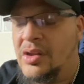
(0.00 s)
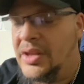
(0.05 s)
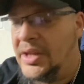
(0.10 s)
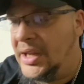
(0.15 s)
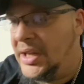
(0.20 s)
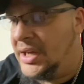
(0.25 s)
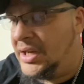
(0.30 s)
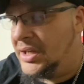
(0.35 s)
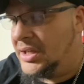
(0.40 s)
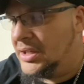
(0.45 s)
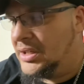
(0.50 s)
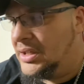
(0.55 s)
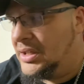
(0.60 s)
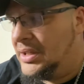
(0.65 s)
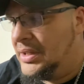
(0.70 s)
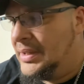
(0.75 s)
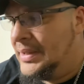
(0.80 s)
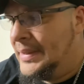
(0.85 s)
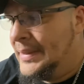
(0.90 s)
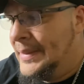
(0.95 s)
Haiti,
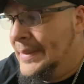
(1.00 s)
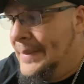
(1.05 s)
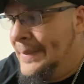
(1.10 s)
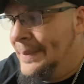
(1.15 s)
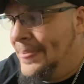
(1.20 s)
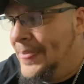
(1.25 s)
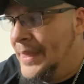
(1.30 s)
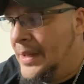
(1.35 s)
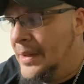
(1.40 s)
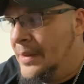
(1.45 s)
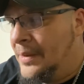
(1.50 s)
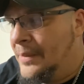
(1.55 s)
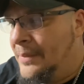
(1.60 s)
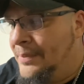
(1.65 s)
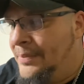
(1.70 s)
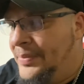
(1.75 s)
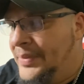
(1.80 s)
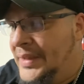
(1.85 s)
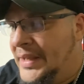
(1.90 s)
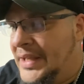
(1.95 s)

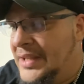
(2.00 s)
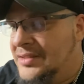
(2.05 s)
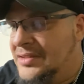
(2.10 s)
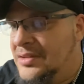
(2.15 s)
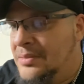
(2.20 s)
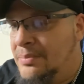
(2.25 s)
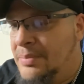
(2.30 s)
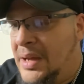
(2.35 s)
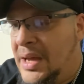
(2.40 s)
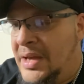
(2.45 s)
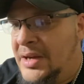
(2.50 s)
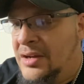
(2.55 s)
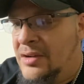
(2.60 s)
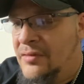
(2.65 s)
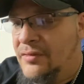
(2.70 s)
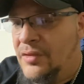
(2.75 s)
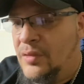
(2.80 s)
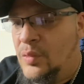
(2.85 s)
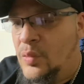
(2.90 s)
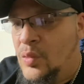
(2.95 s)
as the body
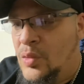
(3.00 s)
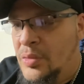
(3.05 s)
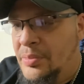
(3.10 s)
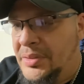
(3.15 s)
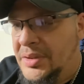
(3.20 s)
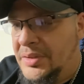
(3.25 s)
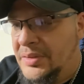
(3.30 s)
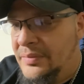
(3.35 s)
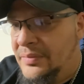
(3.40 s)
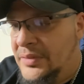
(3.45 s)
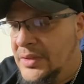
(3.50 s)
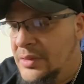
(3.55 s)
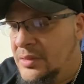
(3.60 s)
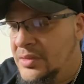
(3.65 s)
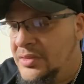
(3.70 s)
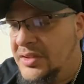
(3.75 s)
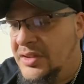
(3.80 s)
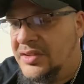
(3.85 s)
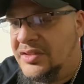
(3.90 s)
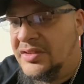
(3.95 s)
of a woman. It
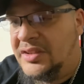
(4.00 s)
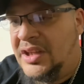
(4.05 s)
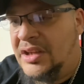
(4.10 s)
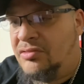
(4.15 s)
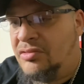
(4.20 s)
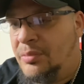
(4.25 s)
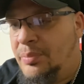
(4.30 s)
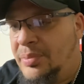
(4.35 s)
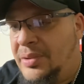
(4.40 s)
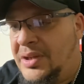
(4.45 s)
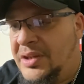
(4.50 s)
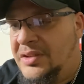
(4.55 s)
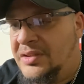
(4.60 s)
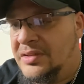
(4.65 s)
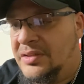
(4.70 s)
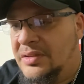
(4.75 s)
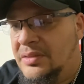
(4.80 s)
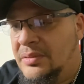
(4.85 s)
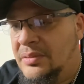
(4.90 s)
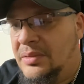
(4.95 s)
was a sacred
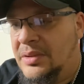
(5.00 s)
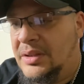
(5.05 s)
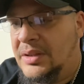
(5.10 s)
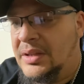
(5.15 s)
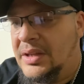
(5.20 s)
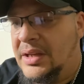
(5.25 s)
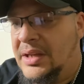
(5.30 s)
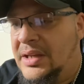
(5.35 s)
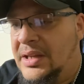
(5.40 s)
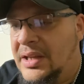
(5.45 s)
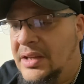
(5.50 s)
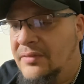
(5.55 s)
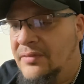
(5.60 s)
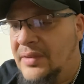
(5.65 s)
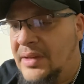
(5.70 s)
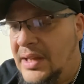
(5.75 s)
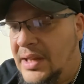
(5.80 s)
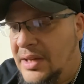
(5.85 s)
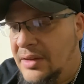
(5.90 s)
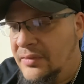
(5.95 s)
place that they gave
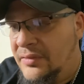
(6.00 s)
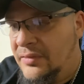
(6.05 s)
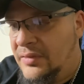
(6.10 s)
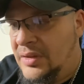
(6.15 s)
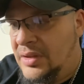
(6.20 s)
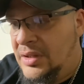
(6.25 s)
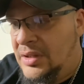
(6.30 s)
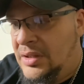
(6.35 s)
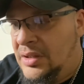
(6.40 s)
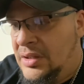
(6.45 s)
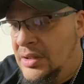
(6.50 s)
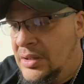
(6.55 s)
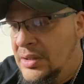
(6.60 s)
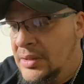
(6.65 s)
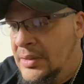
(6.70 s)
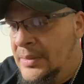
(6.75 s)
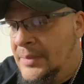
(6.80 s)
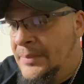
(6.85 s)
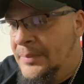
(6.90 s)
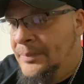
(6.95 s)
life.
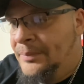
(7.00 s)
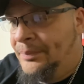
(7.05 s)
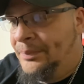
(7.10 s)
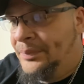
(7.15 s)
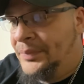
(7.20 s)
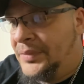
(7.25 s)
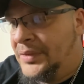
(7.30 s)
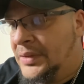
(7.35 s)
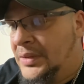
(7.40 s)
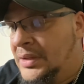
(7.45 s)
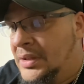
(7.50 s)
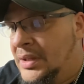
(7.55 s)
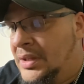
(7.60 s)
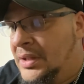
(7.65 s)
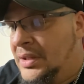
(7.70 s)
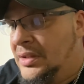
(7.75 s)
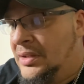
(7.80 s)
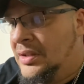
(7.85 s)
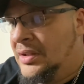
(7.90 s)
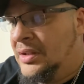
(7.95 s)

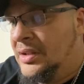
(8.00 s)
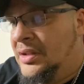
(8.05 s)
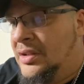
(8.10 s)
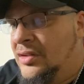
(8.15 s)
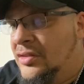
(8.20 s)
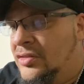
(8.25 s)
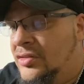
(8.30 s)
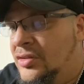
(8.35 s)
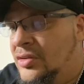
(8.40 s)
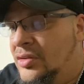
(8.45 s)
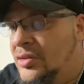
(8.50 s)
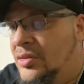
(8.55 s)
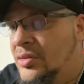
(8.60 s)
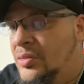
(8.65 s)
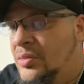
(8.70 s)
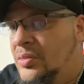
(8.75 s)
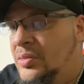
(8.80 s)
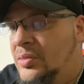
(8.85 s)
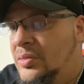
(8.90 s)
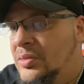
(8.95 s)
Okay,
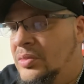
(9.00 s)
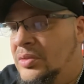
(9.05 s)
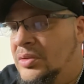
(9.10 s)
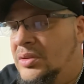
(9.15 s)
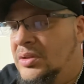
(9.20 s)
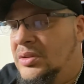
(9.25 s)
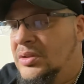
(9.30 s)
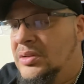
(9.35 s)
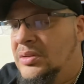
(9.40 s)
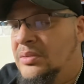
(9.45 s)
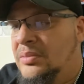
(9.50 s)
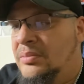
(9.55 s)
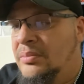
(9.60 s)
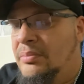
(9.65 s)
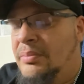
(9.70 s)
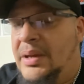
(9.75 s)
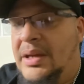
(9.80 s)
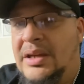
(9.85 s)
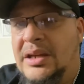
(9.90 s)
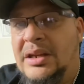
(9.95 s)
so
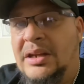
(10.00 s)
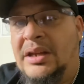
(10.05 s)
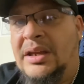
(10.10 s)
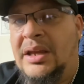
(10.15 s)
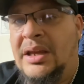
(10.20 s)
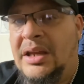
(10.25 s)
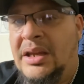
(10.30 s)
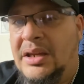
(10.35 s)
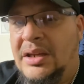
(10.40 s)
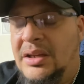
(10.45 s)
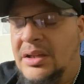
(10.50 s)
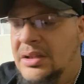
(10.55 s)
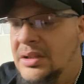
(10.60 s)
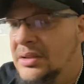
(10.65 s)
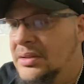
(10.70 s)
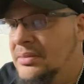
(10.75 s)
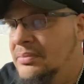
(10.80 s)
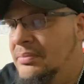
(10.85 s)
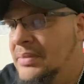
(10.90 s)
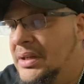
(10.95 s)
back in Haiti,
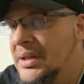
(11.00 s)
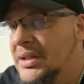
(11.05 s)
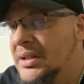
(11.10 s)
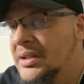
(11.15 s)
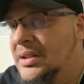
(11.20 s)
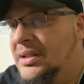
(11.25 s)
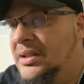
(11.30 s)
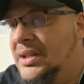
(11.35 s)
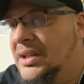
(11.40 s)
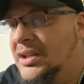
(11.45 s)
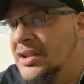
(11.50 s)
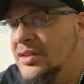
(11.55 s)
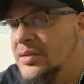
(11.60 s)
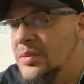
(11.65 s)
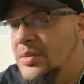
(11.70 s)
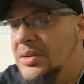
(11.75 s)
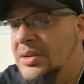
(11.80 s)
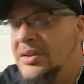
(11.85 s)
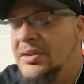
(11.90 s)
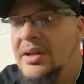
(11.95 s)
back in the days
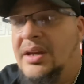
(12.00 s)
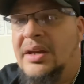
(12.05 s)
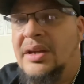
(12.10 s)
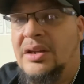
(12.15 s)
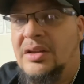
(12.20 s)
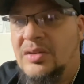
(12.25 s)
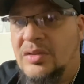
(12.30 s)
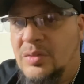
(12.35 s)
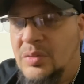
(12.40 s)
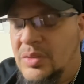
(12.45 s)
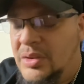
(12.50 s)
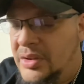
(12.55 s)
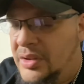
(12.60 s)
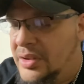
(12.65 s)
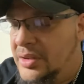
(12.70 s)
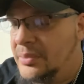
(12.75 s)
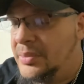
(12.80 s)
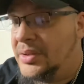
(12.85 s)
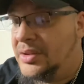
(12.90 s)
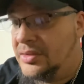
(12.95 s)
when the Tainos were
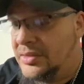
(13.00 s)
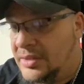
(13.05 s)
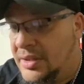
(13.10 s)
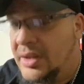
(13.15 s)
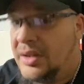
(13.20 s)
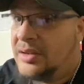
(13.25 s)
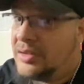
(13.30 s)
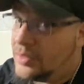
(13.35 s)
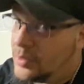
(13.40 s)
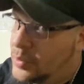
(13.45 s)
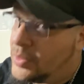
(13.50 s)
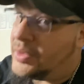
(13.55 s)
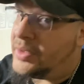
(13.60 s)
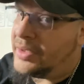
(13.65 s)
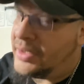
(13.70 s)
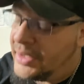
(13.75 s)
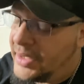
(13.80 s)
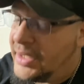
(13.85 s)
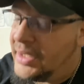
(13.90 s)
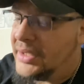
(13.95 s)
there, because Tainos were
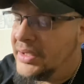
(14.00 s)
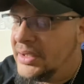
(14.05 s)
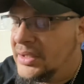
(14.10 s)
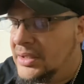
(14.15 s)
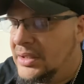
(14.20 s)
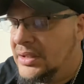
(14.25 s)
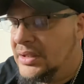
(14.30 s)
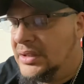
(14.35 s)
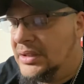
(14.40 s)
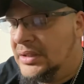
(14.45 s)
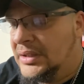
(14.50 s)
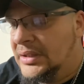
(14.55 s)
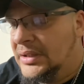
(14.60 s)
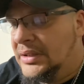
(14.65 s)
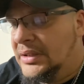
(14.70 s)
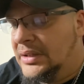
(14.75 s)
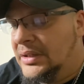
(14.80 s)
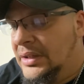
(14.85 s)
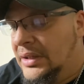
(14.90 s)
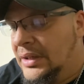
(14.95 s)
in Haiti,
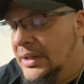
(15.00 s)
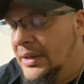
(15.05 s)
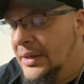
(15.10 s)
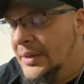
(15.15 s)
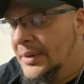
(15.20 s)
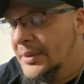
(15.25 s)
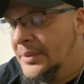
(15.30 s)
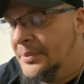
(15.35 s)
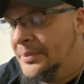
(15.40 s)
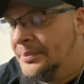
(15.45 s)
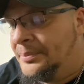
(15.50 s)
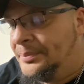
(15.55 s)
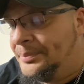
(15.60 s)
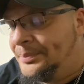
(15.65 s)
um,